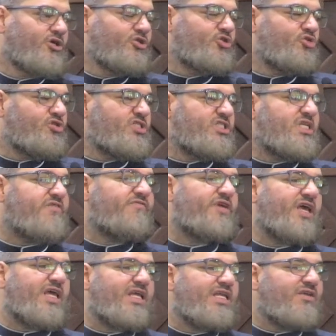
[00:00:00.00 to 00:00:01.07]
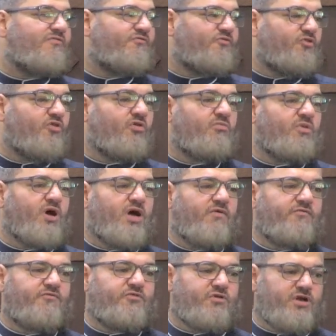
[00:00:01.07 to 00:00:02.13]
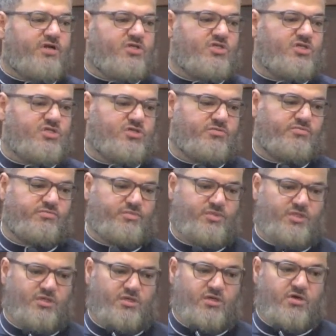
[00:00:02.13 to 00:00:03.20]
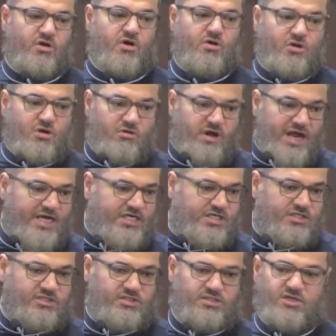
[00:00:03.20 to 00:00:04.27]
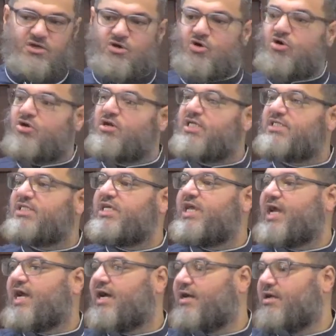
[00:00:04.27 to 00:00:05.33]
to receive any form of criticism or corrections or nasiha.